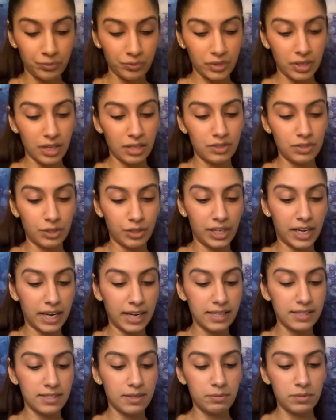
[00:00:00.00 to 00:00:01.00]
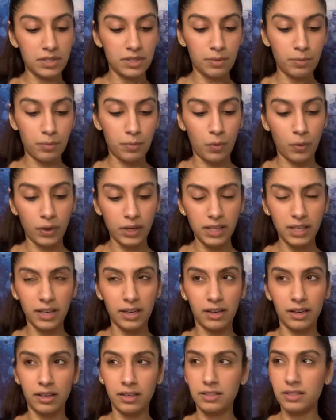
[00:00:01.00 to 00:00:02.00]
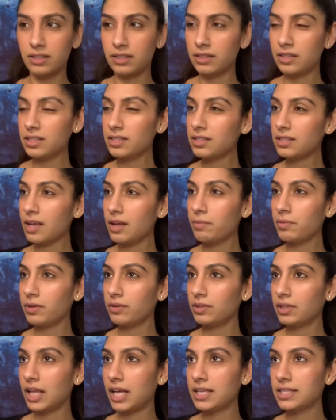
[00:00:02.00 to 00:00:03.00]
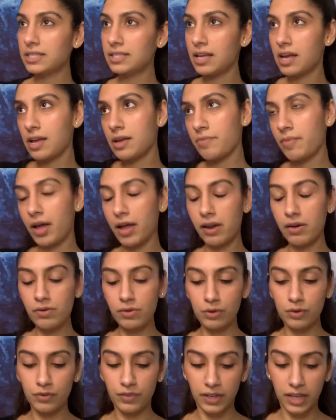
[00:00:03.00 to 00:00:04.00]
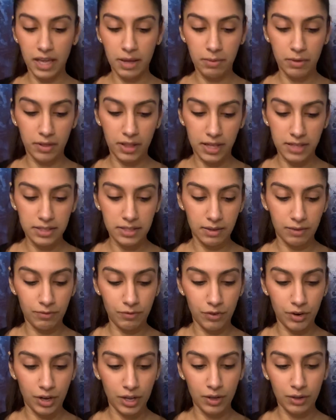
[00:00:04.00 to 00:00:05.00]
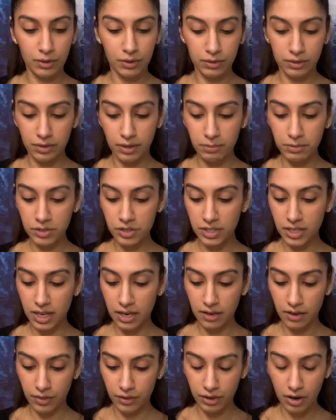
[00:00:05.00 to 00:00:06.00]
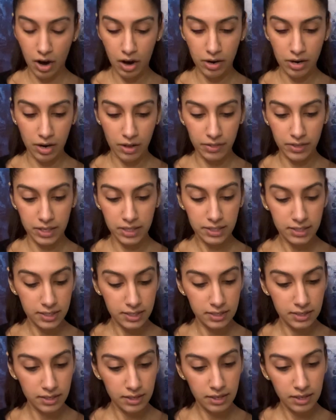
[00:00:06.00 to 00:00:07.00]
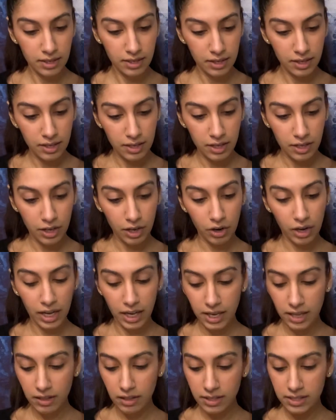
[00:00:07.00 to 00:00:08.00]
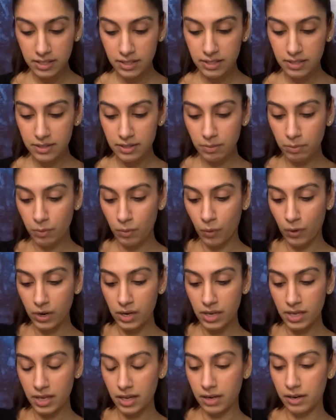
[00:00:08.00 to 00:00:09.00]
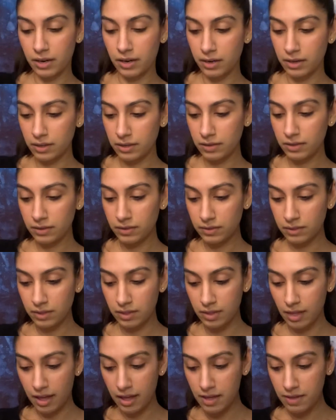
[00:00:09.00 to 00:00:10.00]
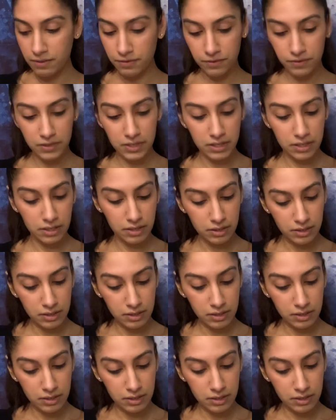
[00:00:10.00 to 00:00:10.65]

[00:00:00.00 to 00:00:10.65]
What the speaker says: So you're getting some support here. Did this come out last time? I don't know if it came out last time for you. Let me just get another card on this. You're getting lots of support here. Theft.